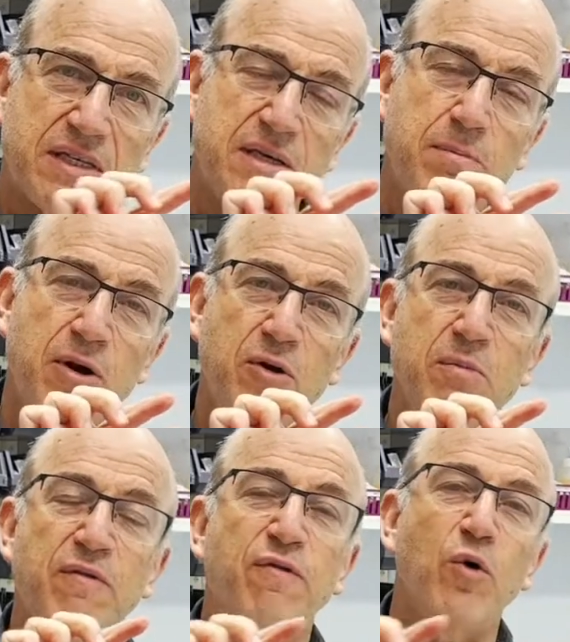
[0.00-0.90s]
see barium
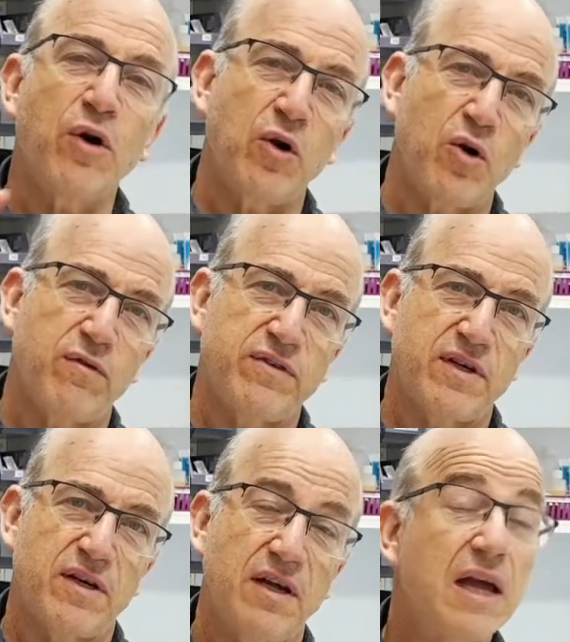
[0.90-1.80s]
before and after.
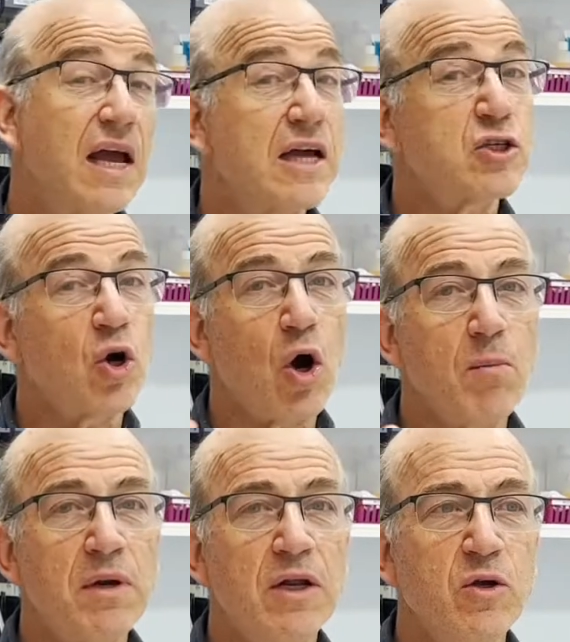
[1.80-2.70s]
It's
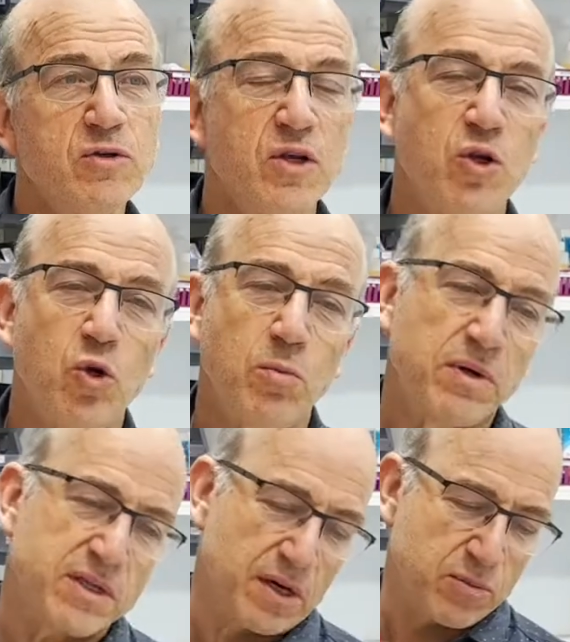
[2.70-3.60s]
commonly used in
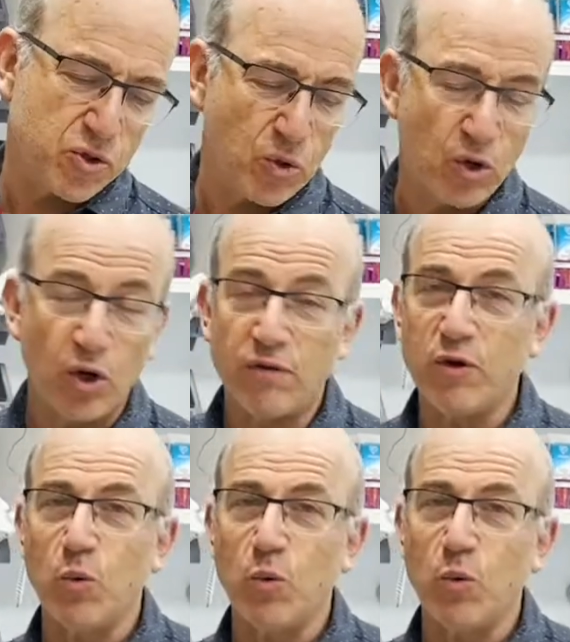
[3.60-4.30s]
humans, and I'm sure a lot of you